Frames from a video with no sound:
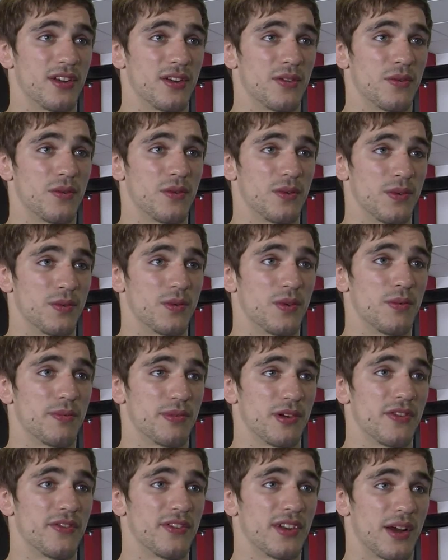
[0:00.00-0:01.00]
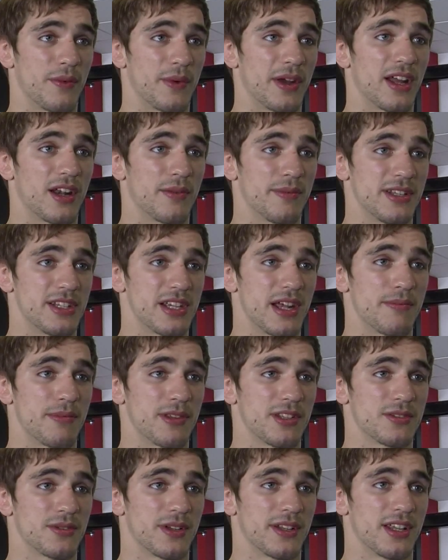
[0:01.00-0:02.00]
and we're all proving that we're going to be
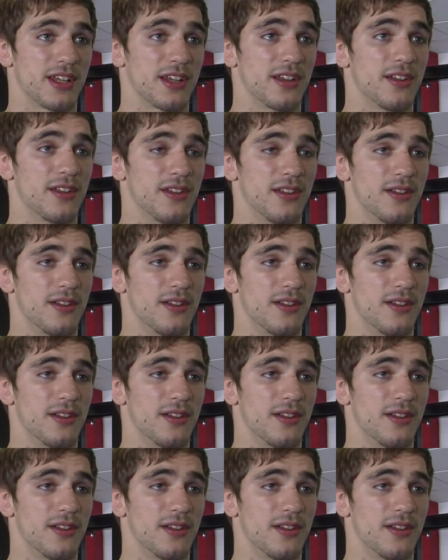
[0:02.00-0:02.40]
champions one day.